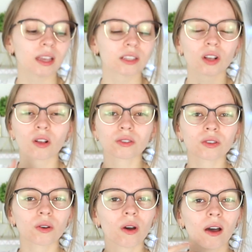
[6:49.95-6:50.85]
and
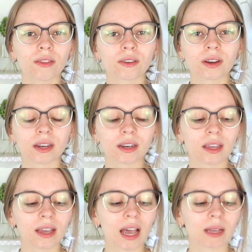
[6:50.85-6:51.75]
also other
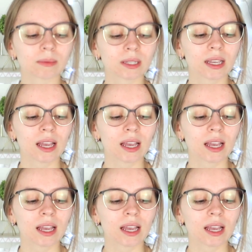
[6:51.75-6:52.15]
editing apps.